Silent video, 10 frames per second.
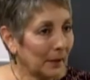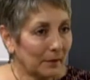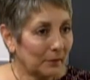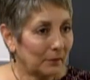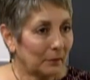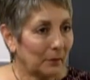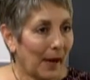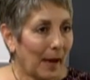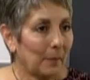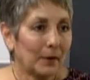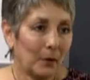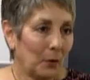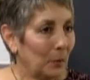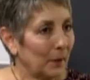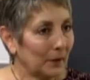of wrap and a
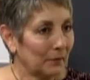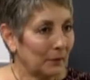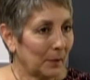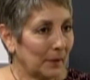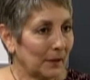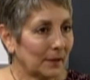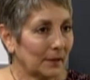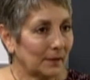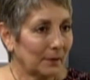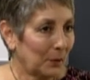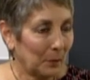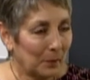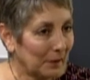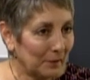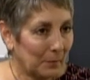whole bin of ribbons and mm -hmm. a whole
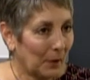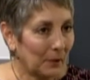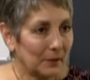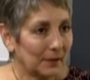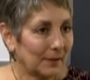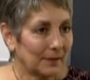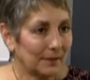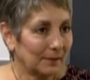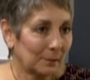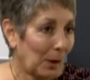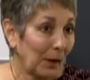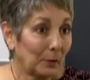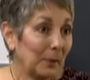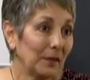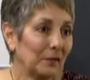mm-hmm. bin of bows and a
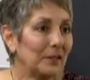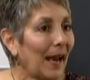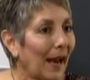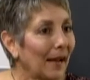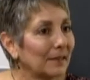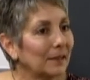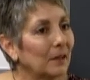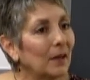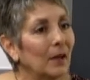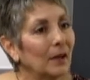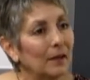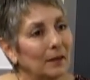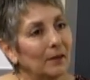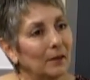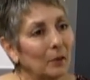smaller bin of tags and
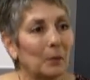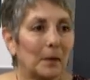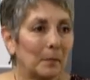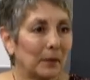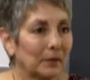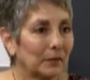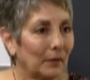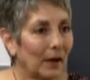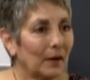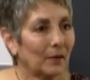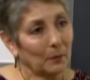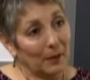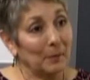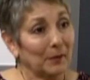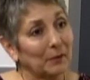you know, we build a fire,
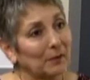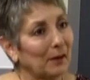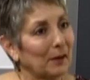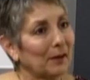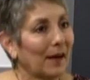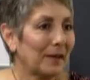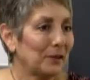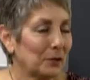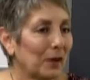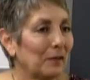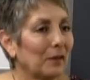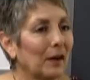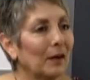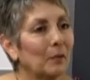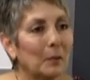we build a fire, I enjoy the
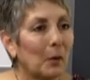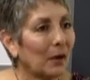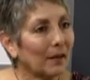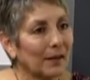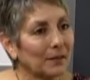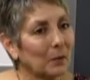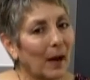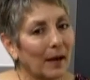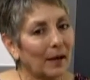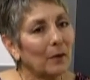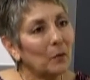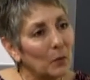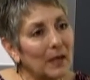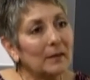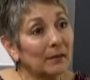fire, we pour a glass of wine, and
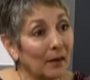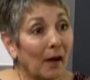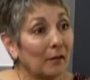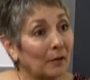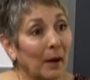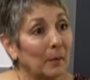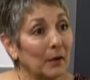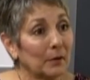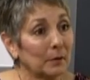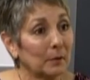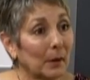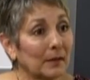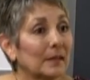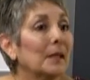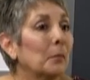we love wrapping Christmas
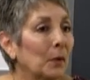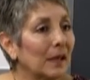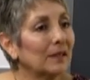presents. Mm-hmm. It brings